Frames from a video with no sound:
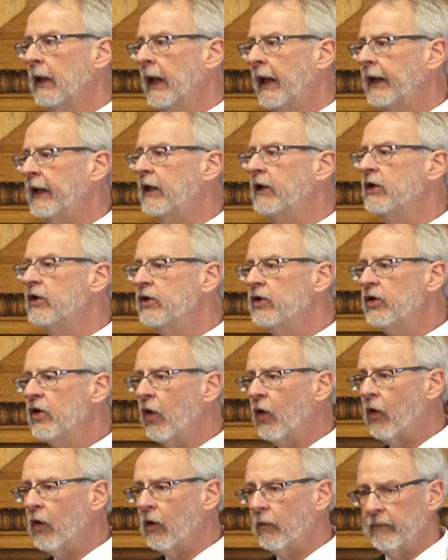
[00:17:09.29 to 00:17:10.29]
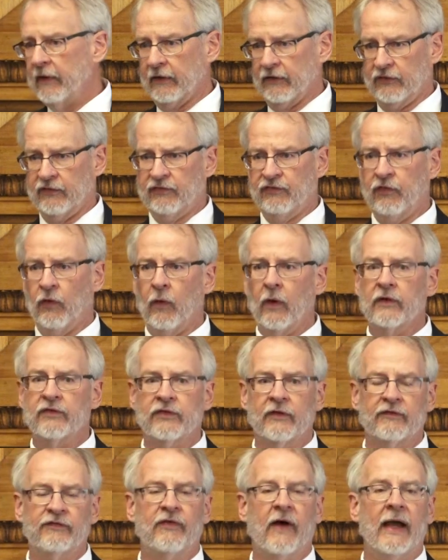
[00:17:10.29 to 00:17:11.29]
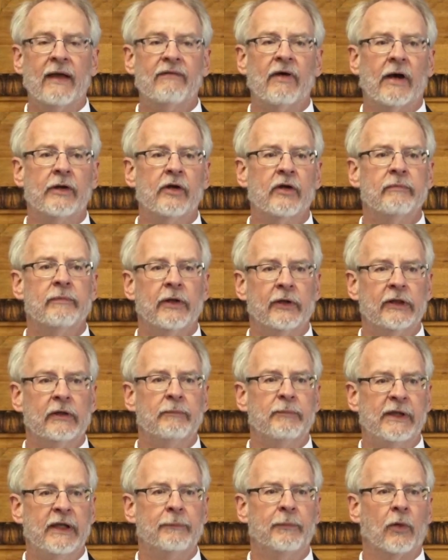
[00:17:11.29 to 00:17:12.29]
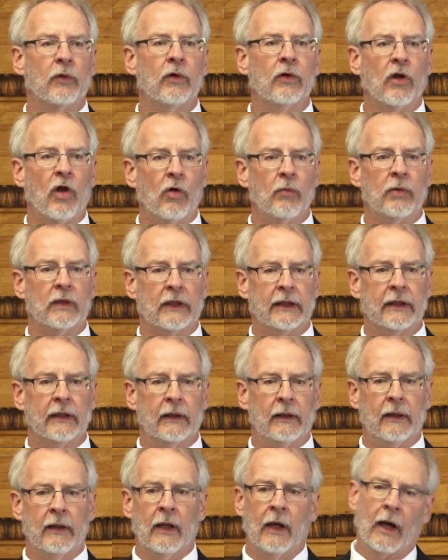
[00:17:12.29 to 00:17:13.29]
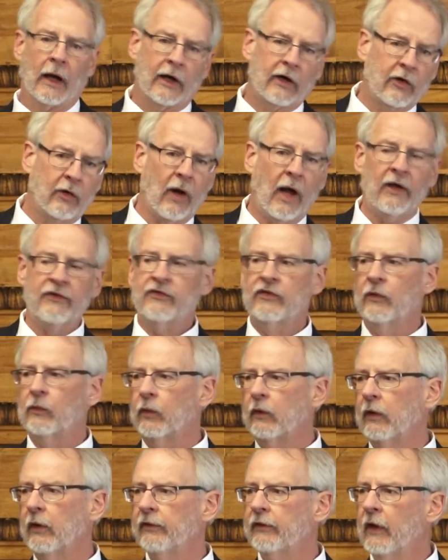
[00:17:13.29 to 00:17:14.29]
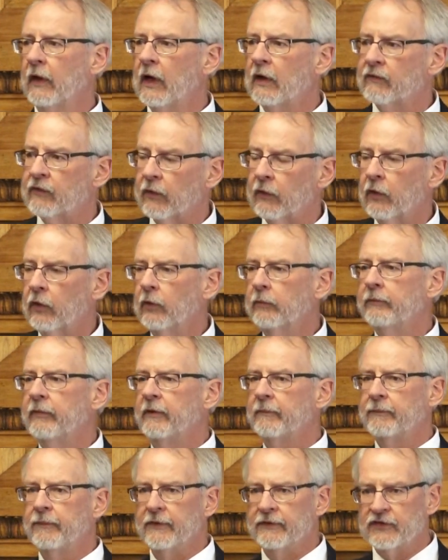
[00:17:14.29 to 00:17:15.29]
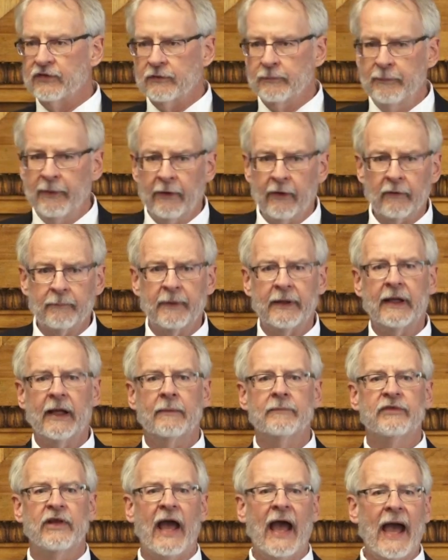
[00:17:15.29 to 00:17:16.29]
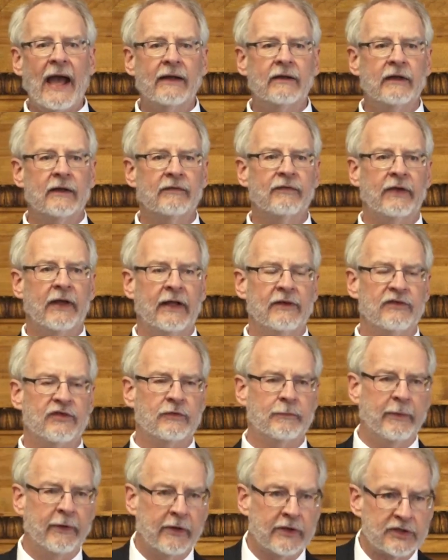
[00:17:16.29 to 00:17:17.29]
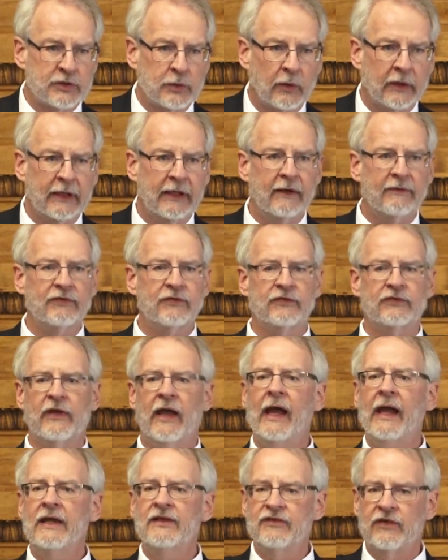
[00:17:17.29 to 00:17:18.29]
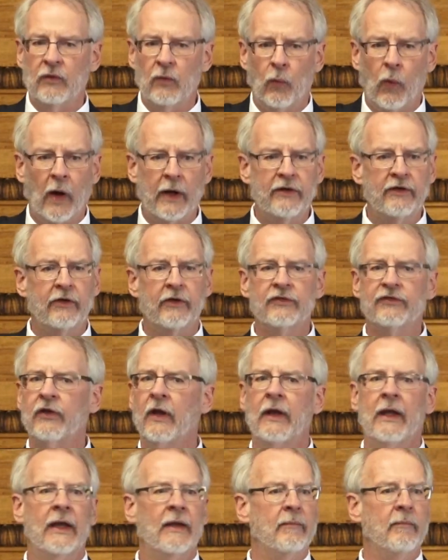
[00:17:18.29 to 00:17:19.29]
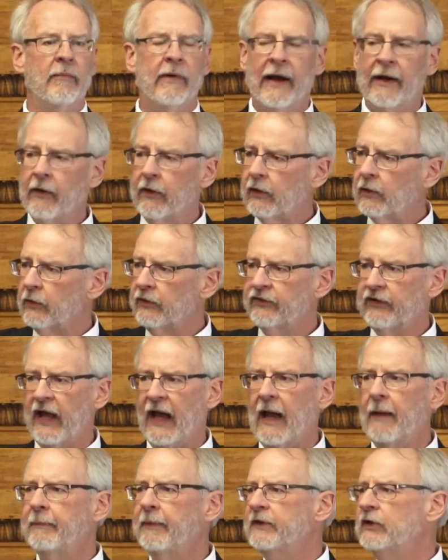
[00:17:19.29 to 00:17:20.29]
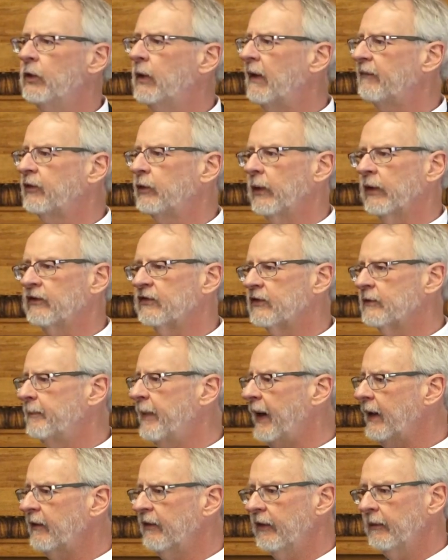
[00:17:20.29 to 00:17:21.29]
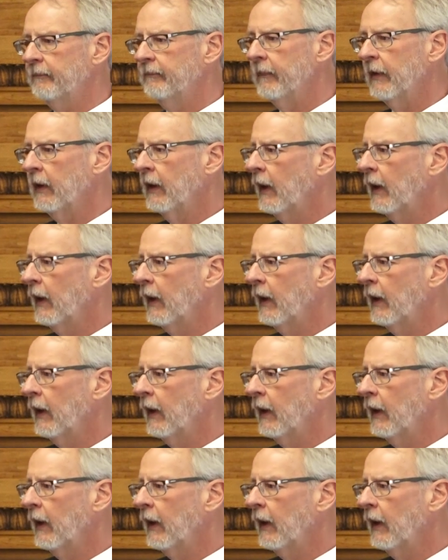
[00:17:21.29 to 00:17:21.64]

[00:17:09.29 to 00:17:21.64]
An enormous force of 500 million people globally across the world for whom the Spirit becomes active and spiritual gifts, signs and wonders, miracles happen. You have to expect them.